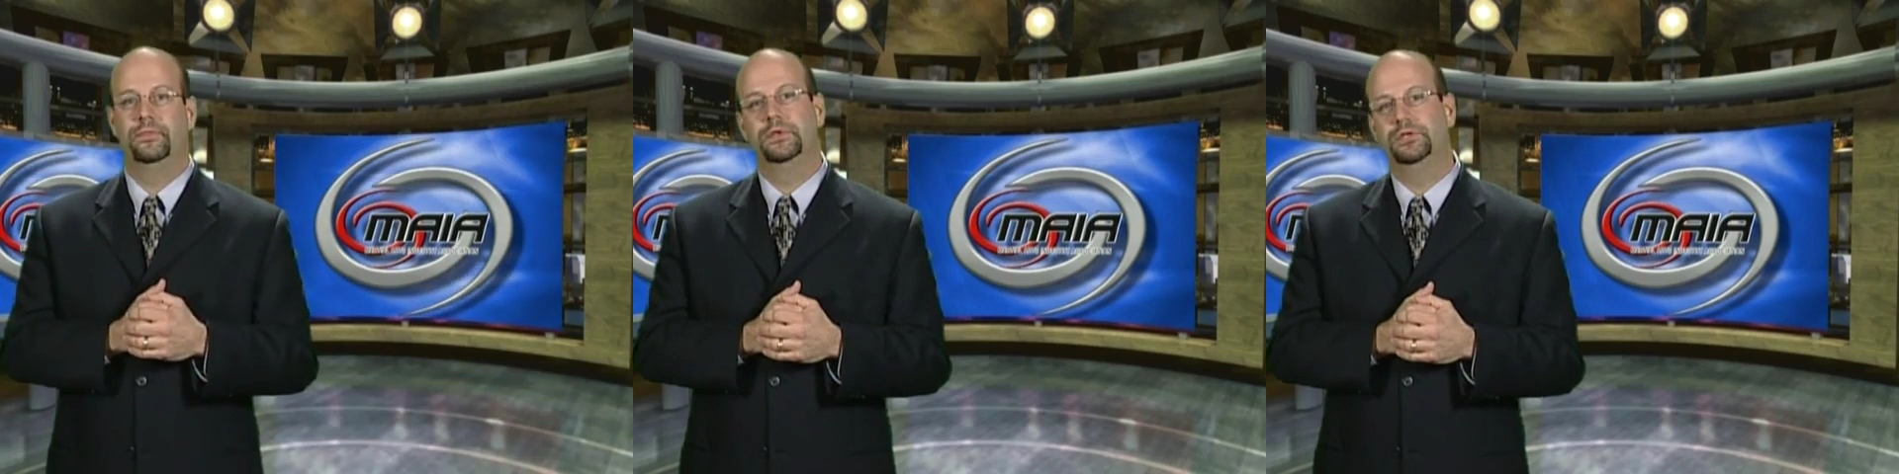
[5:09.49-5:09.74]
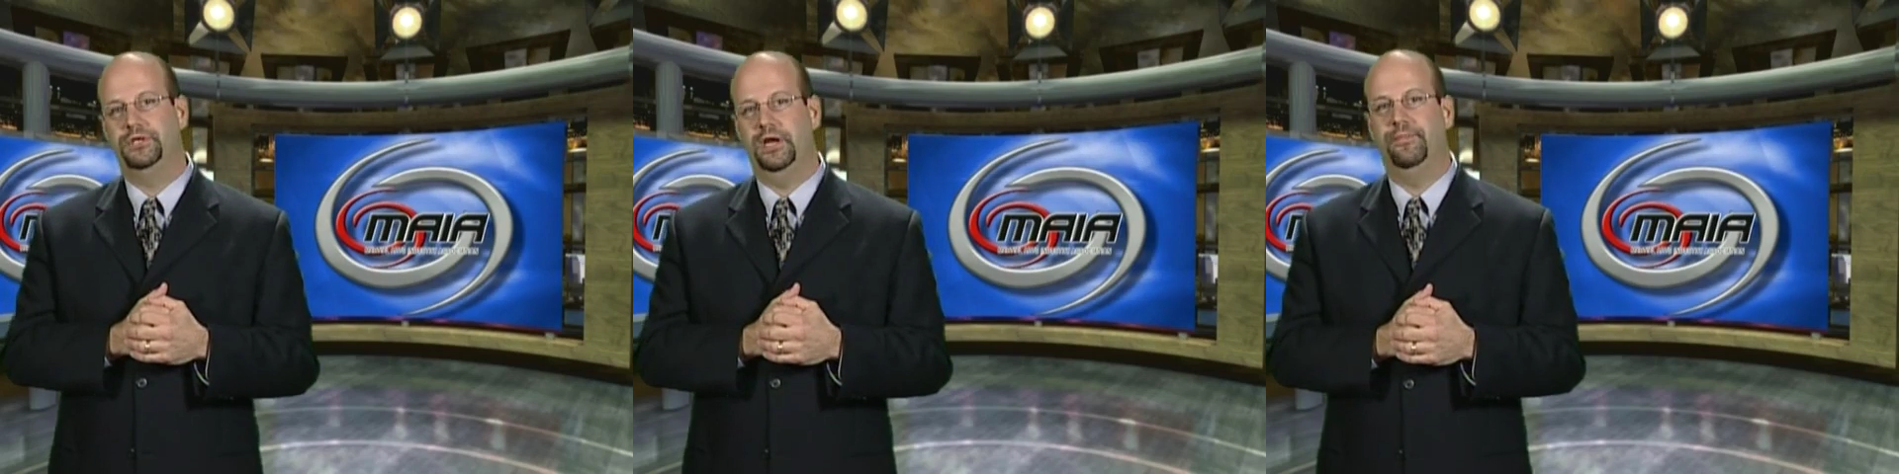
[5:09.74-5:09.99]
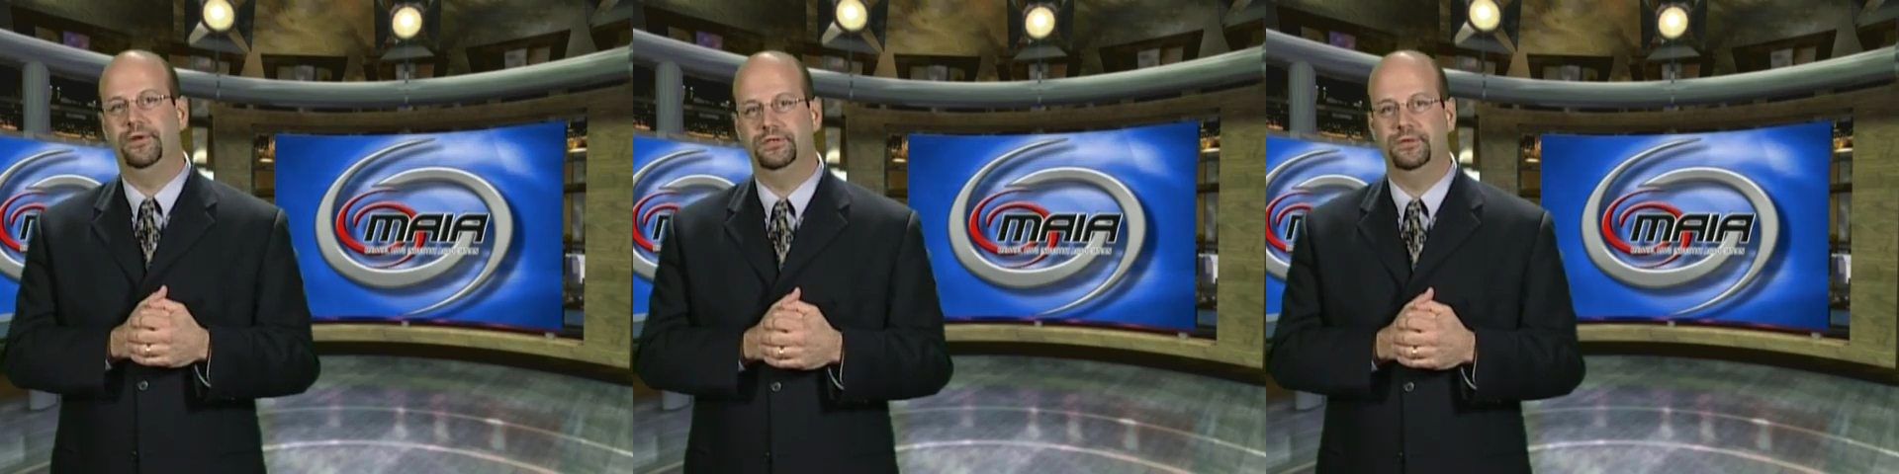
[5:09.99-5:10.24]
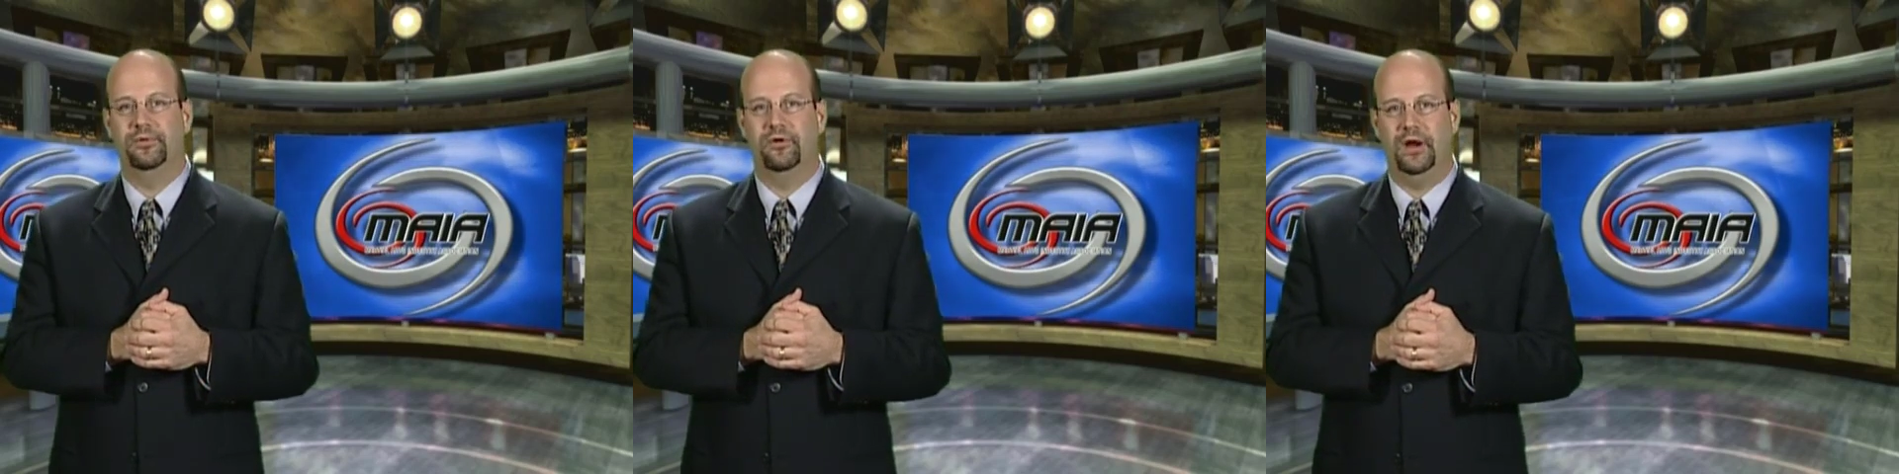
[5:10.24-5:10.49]
Championship
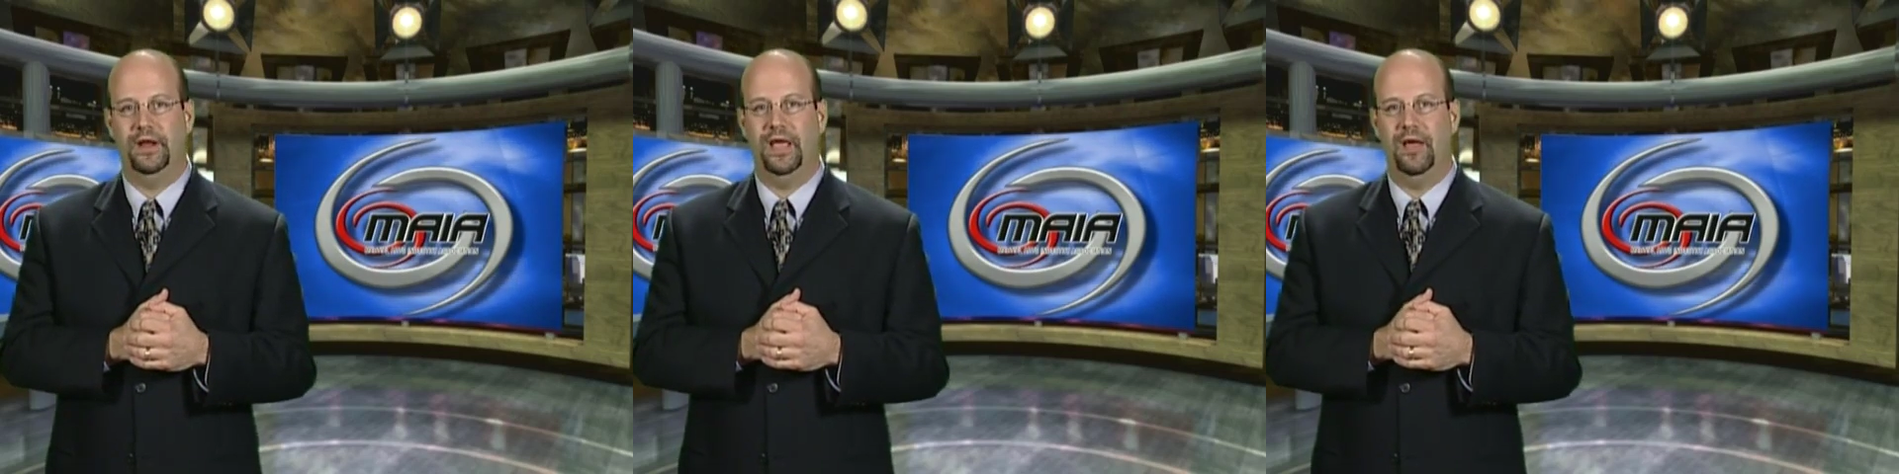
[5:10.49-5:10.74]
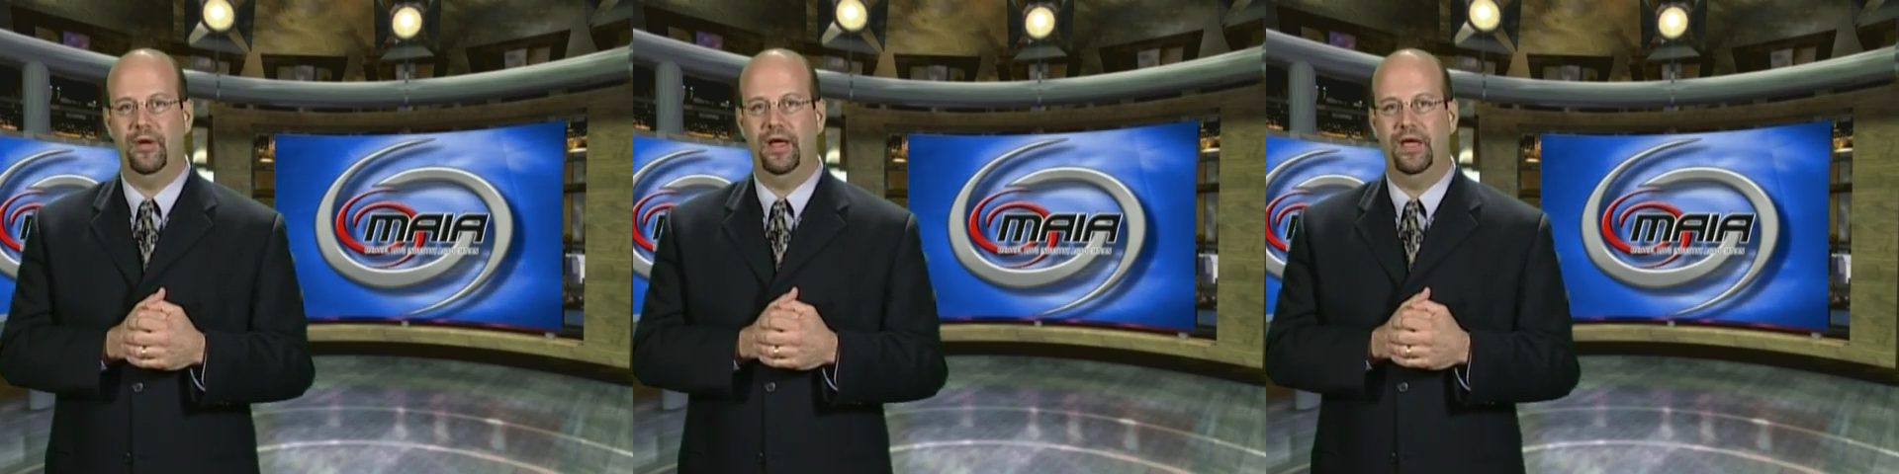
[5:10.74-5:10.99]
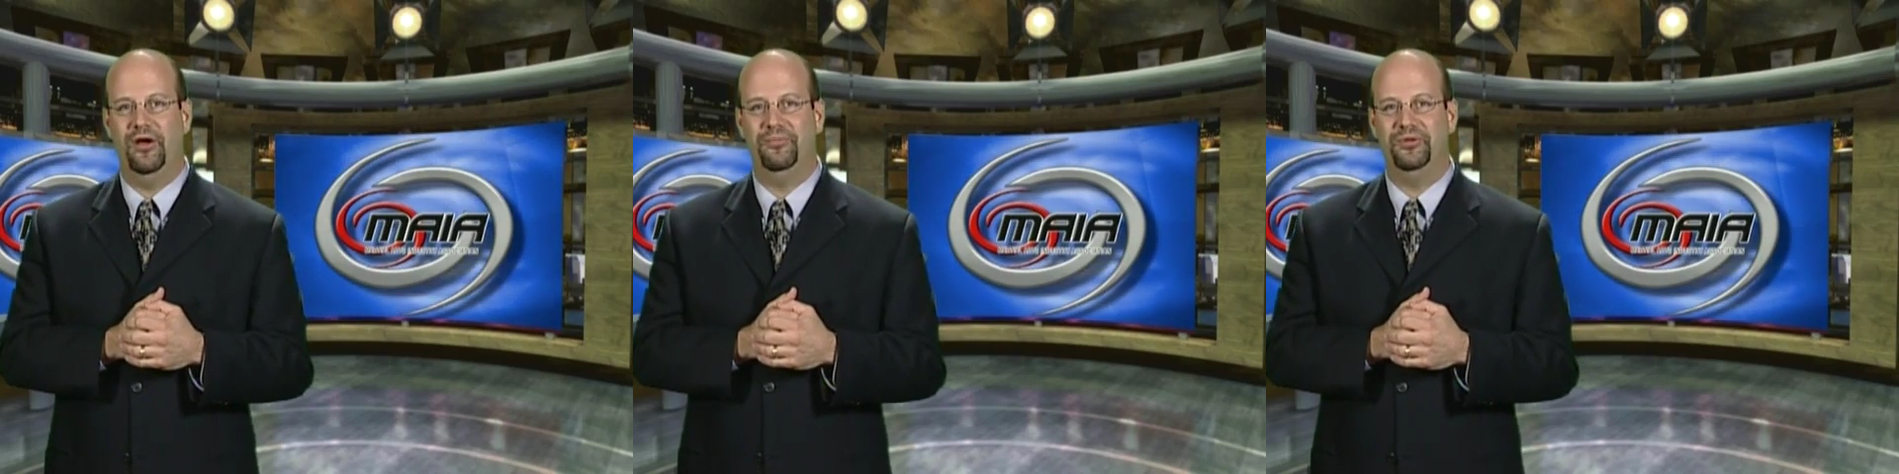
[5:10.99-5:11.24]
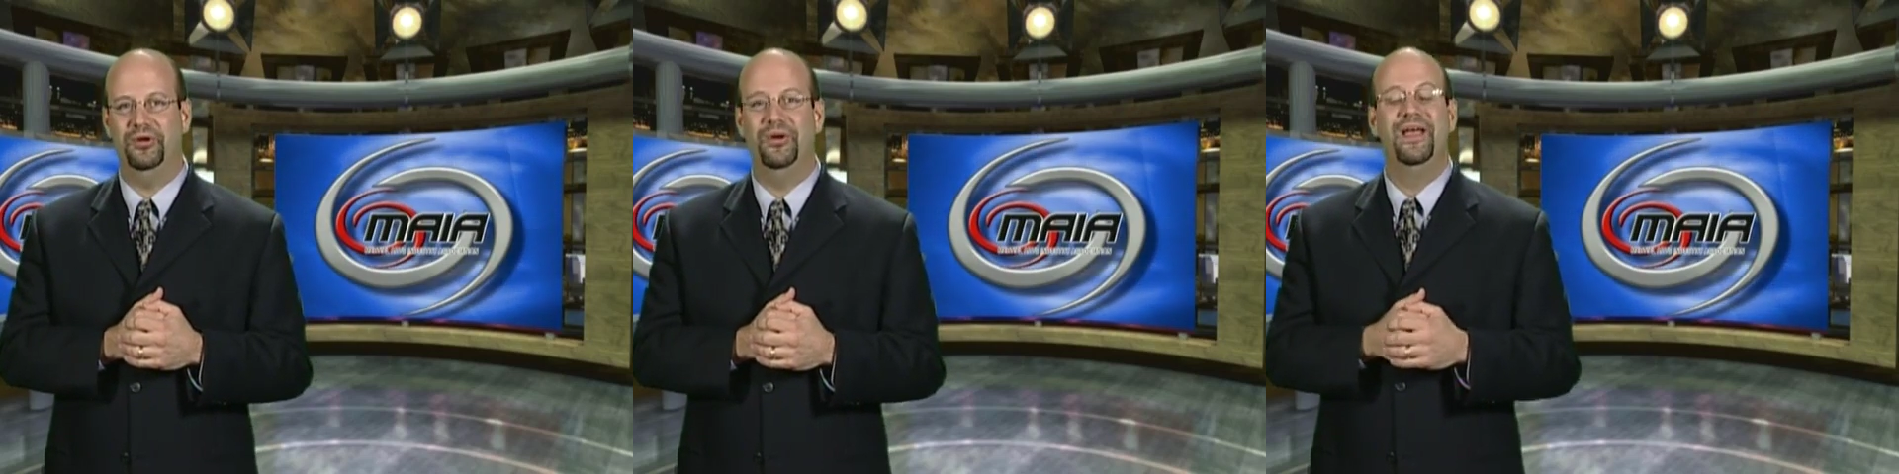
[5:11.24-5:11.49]
Karate, how may I help you?